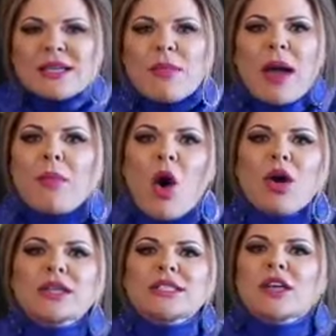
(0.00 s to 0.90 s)
in my
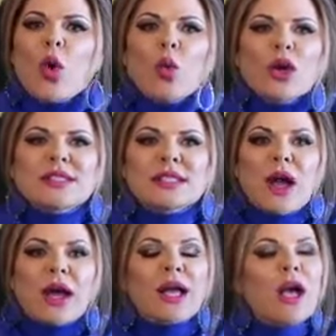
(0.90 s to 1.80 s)
marketing are words
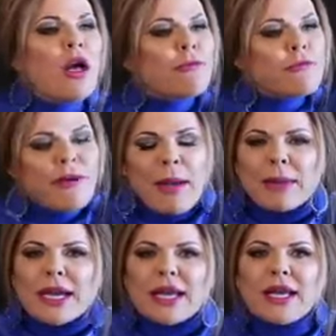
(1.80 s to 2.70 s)
like
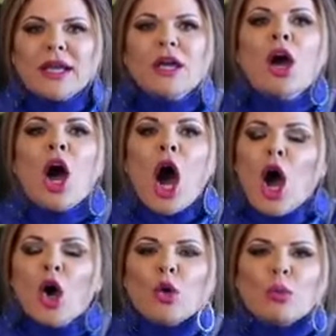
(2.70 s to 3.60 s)
family,
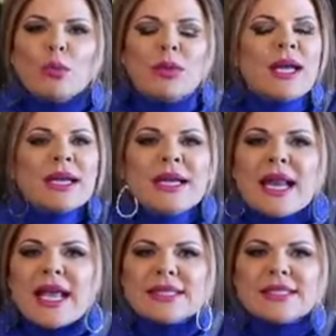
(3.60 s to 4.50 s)
home,
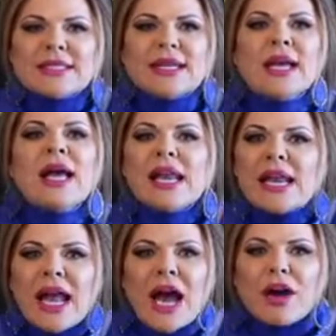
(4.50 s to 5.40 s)
nest,
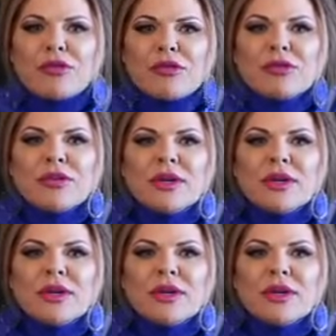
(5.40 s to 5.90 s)
love.